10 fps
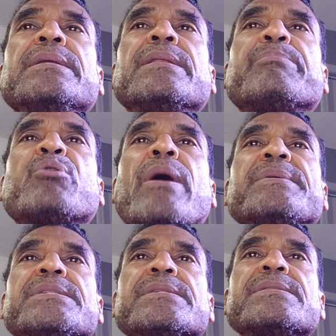in the
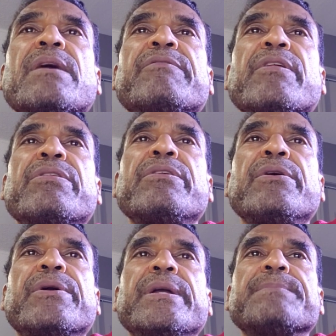premises of the
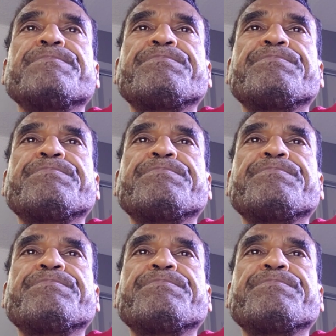theory.